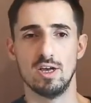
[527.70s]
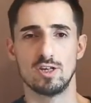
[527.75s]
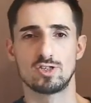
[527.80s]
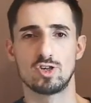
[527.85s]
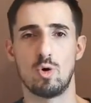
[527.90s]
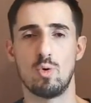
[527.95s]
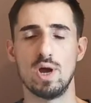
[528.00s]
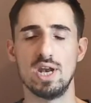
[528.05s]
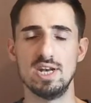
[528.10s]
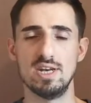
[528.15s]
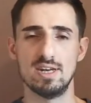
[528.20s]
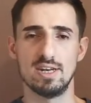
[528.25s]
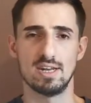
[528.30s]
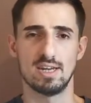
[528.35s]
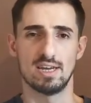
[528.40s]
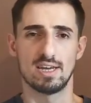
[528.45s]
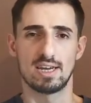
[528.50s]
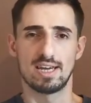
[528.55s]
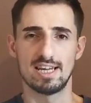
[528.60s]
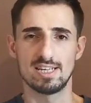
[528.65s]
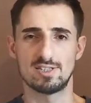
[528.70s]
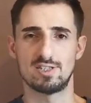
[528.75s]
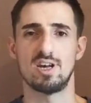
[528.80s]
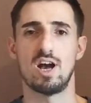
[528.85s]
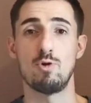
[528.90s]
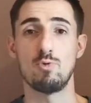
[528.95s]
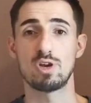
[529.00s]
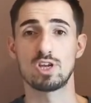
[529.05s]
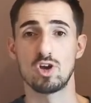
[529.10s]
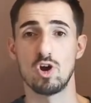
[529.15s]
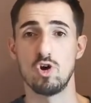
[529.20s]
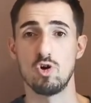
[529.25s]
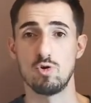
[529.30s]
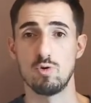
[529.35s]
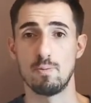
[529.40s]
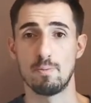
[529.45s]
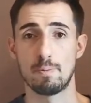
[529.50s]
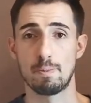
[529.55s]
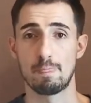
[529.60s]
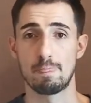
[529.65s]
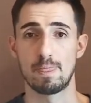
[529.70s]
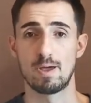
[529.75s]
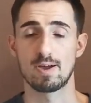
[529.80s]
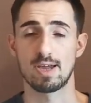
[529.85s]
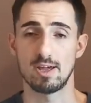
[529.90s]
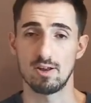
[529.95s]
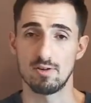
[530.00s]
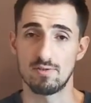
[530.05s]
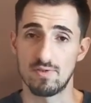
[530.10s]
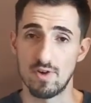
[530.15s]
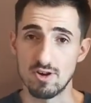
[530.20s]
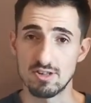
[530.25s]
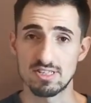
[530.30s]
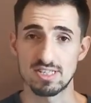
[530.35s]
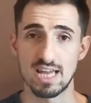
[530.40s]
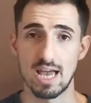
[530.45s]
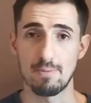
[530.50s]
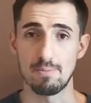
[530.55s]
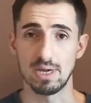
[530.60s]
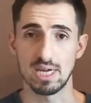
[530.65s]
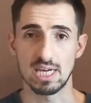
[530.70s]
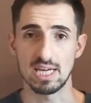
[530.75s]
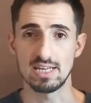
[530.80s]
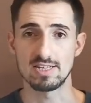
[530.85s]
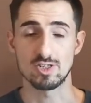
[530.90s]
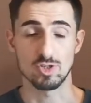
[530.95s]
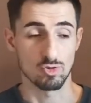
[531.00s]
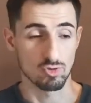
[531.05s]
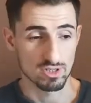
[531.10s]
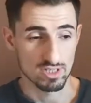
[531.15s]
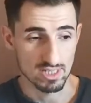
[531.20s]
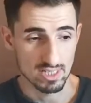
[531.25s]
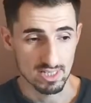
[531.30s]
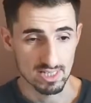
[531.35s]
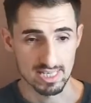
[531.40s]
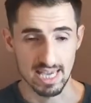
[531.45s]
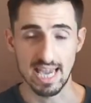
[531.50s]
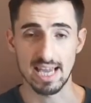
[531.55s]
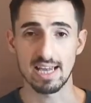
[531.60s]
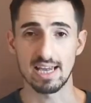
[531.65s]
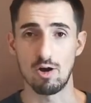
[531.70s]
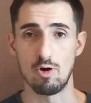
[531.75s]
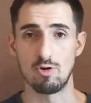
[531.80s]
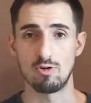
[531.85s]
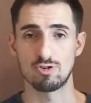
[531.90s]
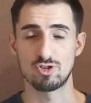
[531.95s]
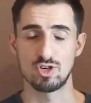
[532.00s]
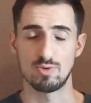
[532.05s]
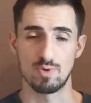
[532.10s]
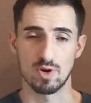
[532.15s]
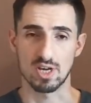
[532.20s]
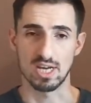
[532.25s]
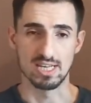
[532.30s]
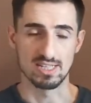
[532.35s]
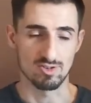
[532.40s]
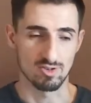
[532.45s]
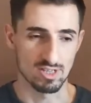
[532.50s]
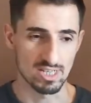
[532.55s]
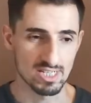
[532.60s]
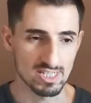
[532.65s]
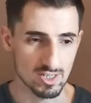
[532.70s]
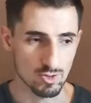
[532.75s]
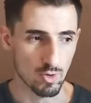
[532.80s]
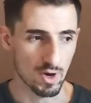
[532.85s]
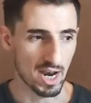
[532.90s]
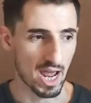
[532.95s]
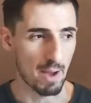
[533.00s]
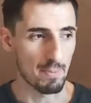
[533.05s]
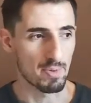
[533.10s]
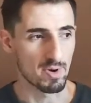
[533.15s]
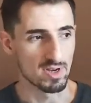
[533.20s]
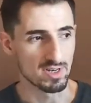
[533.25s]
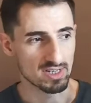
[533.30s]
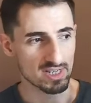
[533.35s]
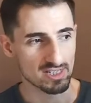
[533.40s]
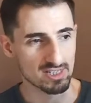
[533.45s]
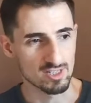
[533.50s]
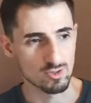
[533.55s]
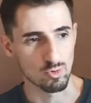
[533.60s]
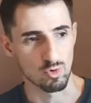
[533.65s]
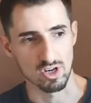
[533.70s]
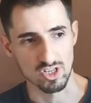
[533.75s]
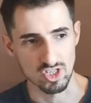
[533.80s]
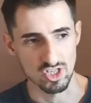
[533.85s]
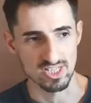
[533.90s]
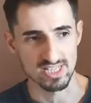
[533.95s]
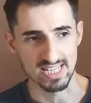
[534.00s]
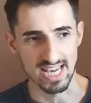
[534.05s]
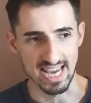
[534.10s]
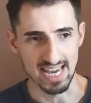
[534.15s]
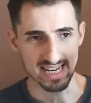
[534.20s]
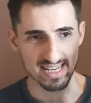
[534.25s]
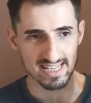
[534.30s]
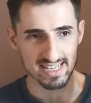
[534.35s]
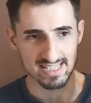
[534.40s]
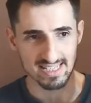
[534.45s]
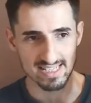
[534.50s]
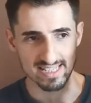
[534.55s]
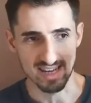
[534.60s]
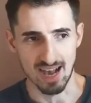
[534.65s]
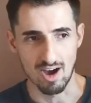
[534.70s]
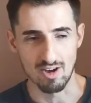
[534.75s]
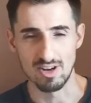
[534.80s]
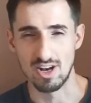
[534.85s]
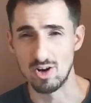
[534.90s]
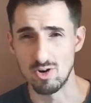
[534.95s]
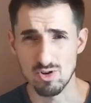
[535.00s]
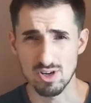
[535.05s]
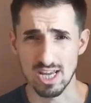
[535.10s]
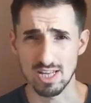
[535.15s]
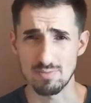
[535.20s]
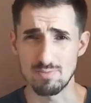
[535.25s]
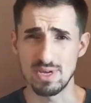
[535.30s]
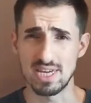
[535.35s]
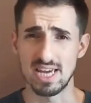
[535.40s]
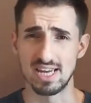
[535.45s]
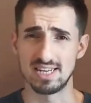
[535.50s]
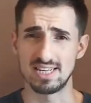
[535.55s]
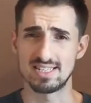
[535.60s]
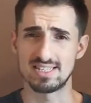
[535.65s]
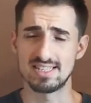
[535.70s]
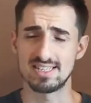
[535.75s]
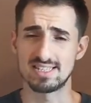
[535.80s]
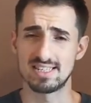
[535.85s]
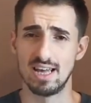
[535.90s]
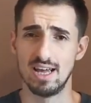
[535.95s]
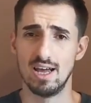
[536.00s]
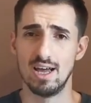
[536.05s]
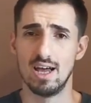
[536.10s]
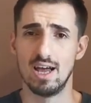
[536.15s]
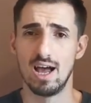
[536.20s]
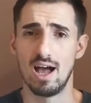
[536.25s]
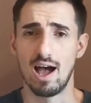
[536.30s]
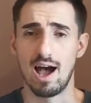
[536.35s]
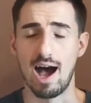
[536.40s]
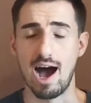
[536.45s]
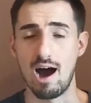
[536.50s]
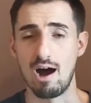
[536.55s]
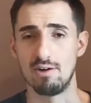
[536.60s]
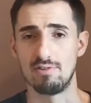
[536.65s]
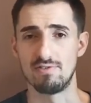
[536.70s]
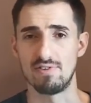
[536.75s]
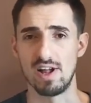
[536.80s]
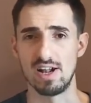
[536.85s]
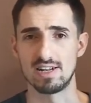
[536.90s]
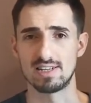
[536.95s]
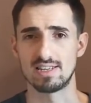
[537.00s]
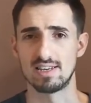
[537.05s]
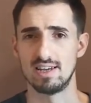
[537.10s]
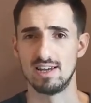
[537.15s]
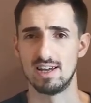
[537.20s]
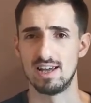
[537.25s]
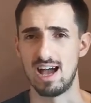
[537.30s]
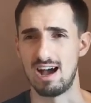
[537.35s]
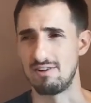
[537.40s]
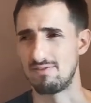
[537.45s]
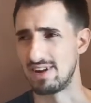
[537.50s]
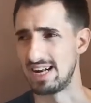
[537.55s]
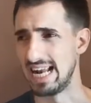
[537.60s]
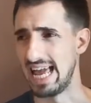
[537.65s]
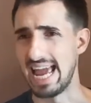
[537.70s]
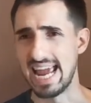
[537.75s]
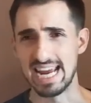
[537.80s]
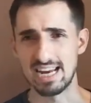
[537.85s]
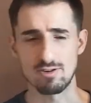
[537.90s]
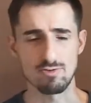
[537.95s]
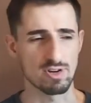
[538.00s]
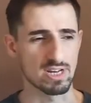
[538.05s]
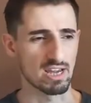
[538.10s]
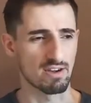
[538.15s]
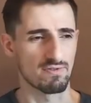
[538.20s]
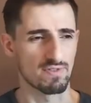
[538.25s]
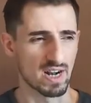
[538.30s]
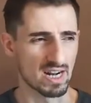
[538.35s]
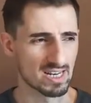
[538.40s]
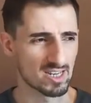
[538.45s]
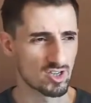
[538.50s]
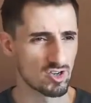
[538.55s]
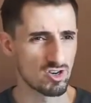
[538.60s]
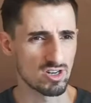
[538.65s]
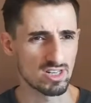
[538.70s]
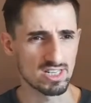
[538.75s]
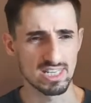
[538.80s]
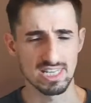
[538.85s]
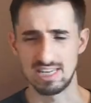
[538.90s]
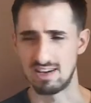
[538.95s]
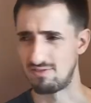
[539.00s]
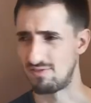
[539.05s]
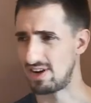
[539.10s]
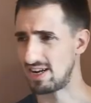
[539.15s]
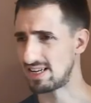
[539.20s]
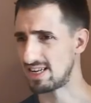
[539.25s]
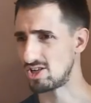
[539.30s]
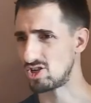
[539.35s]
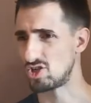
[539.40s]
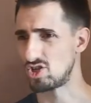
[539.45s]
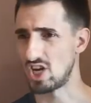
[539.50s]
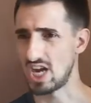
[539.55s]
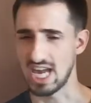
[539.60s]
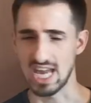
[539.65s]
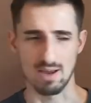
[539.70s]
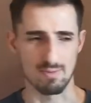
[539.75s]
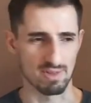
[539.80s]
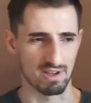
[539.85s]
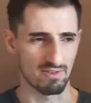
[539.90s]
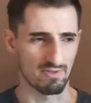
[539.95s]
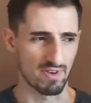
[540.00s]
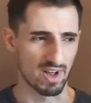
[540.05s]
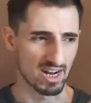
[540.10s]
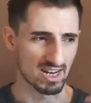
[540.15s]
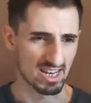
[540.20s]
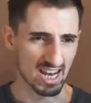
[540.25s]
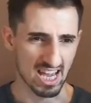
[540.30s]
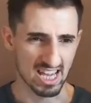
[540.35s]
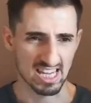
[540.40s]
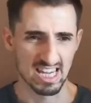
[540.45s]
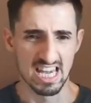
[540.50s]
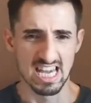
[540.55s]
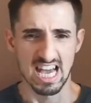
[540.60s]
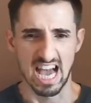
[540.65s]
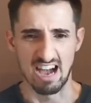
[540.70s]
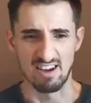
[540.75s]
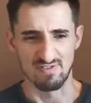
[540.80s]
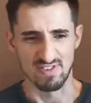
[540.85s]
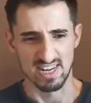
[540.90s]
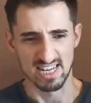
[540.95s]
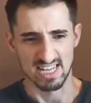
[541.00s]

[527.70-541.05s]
So here's how we go. Okay, the first step is to take ownership. Okay, so this is what happened, this is what she said, this is how they look at me, and this is how I felt. I felt angry, I felt guilty, I felt ashamed, I felt like, oh,